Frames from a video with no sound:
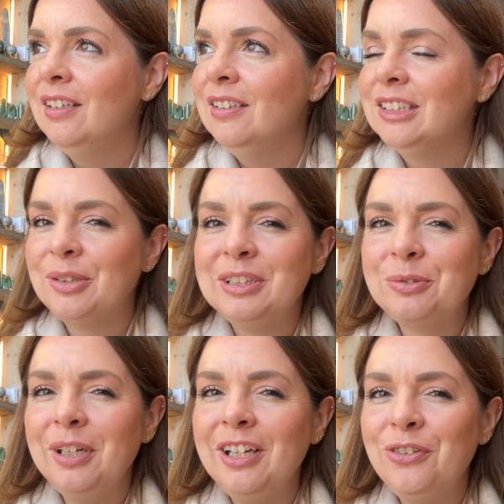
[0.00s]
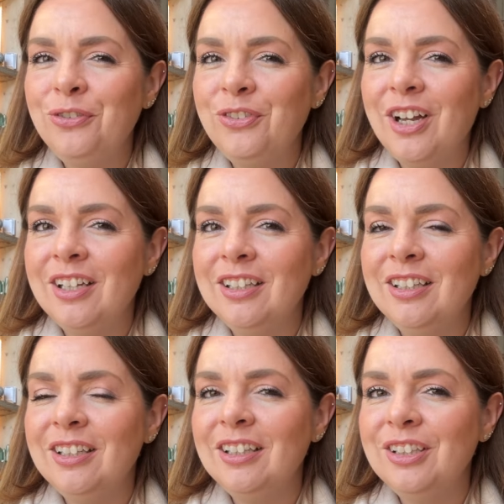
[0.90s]
So it's quite a
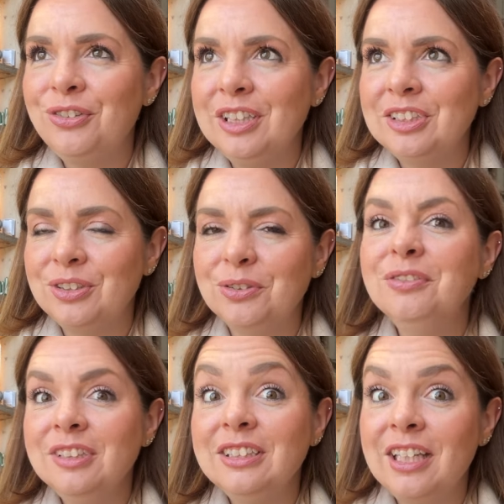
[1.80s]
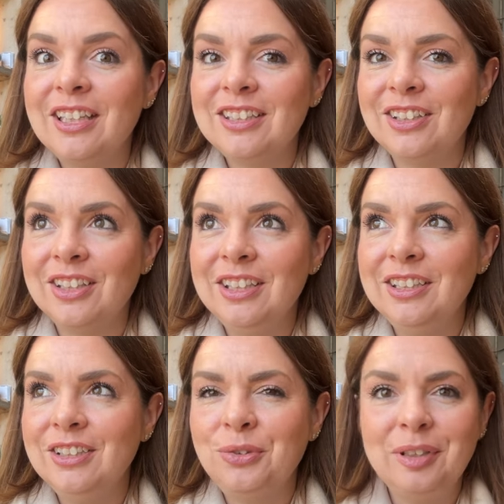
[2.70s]
fun crystal
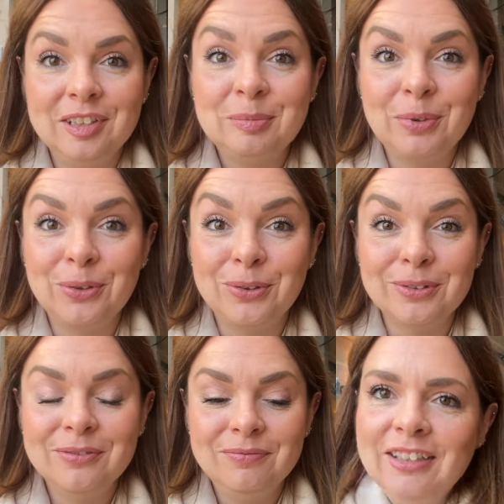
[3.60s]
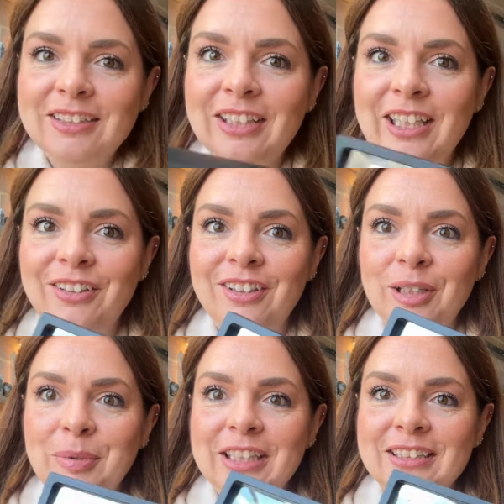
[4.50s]
tektite to explore. So here are our
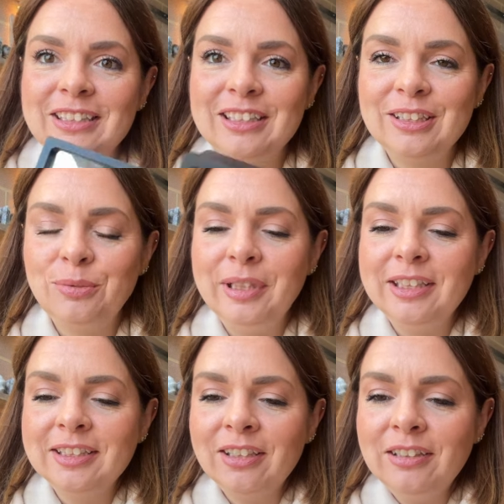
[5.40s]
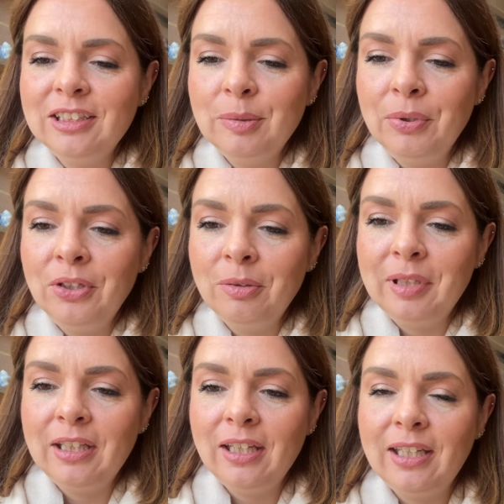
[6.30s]
pieces. We decided to put them
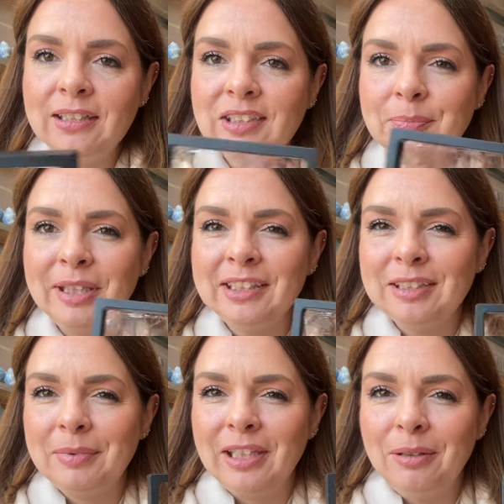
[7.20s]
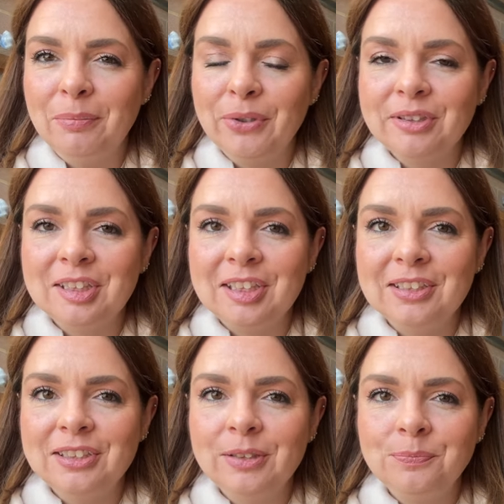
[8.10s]
in these specimen
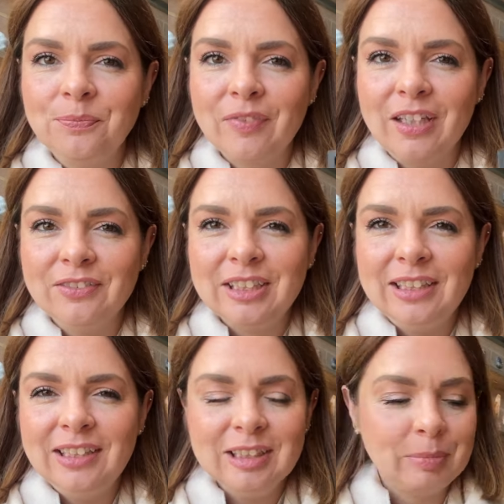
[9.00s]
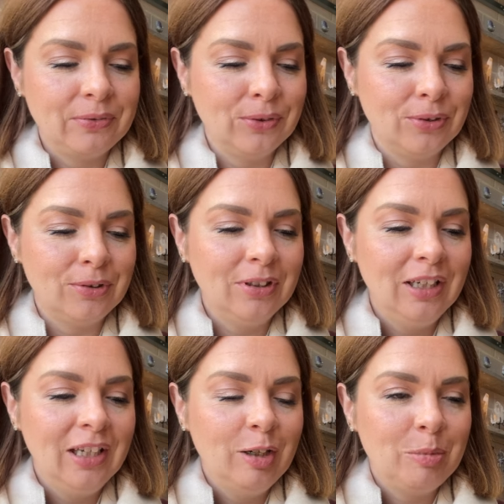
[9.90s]
boxes. I've seen these before,
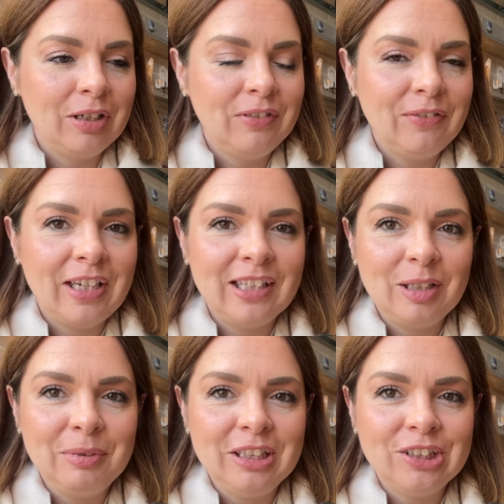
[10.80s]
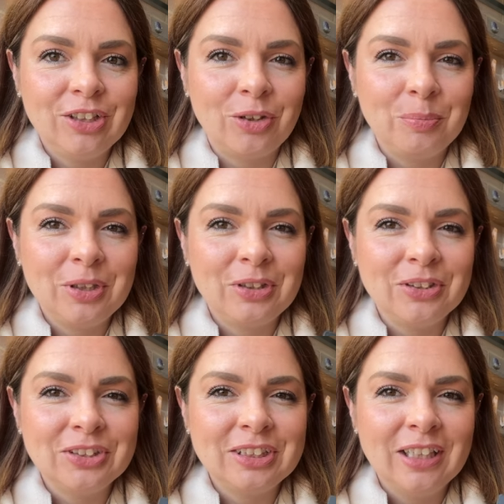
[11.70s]
but I've never had them in the shop
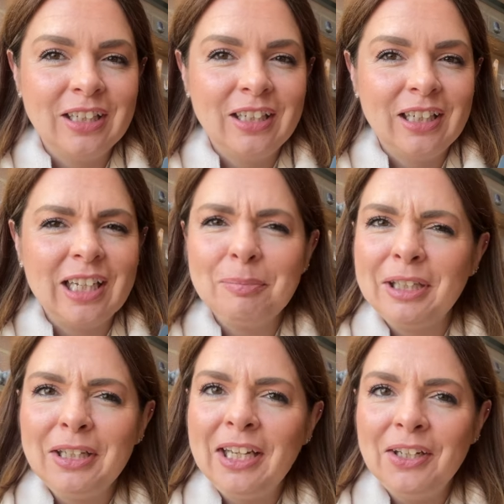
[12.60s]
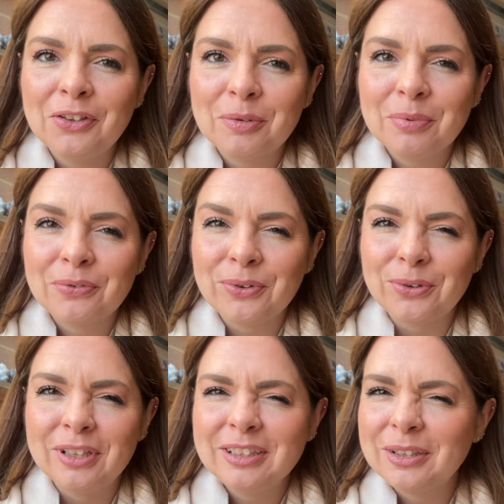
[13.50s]
because I hadn't been keen on them
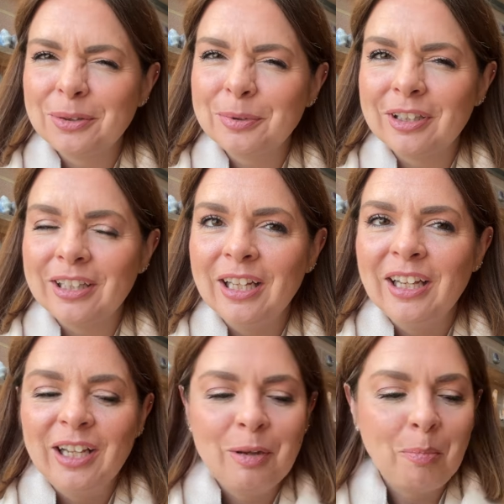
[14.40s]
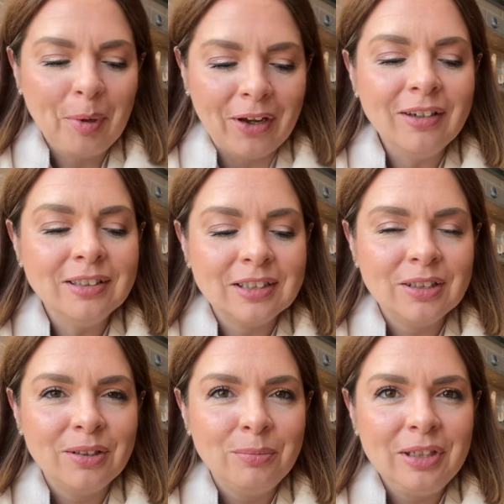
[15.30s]
before. I don't know why, but
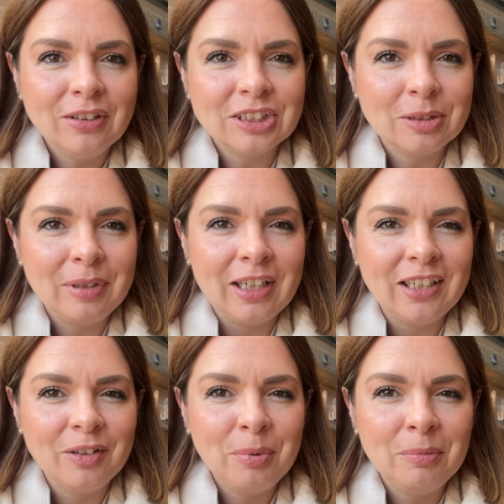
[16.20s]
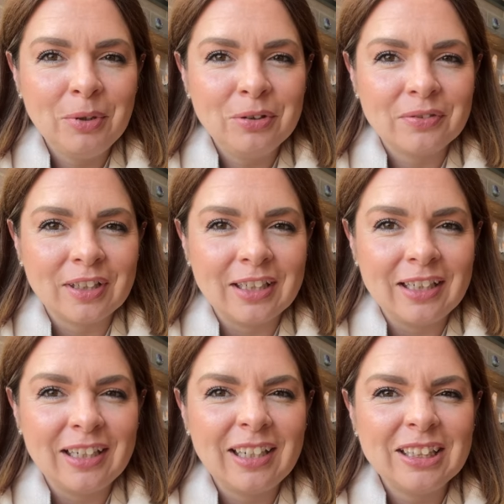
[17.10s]
we got some in. I've put Moldavite in it
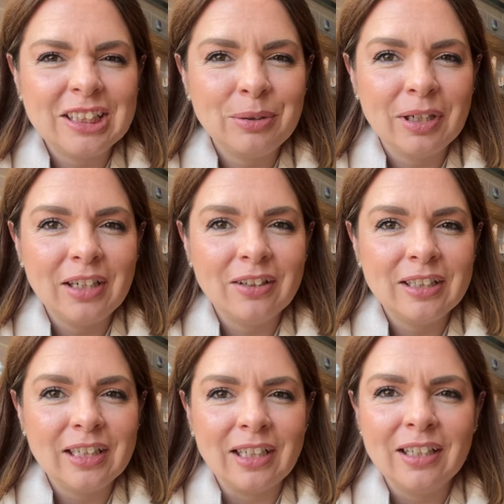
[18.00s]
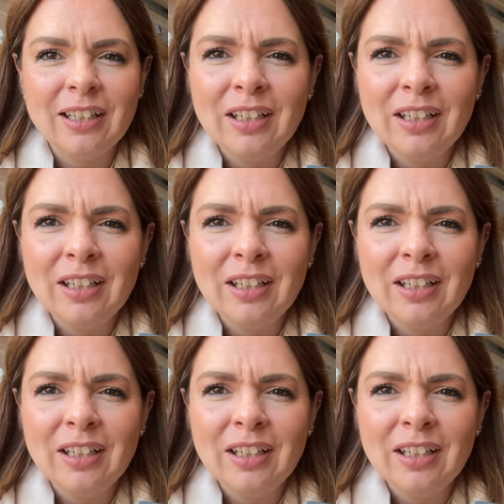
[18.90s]
and I actually quite like it.